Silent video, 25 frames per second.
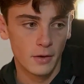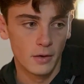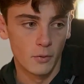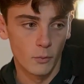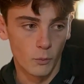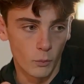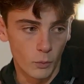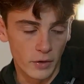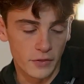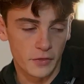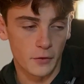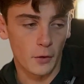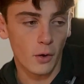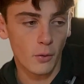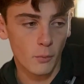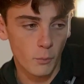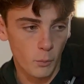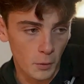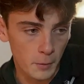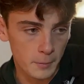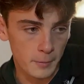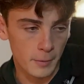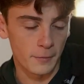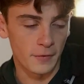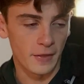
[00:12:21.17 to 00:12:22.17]
With our
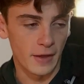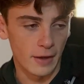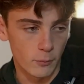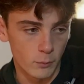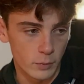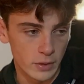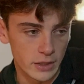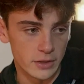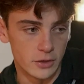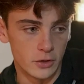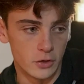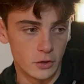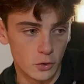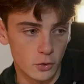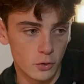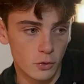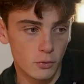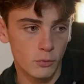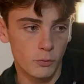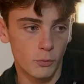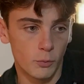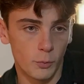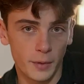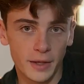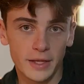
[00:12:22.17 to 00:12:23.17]
warm up that we
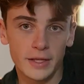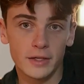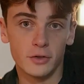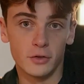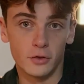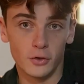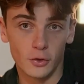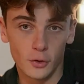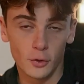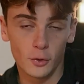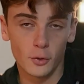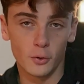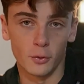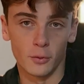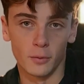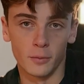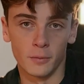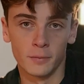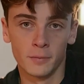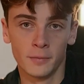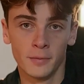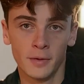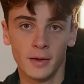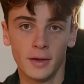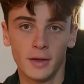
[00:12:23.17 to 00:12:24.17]

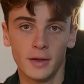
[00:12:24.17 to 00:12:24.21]
do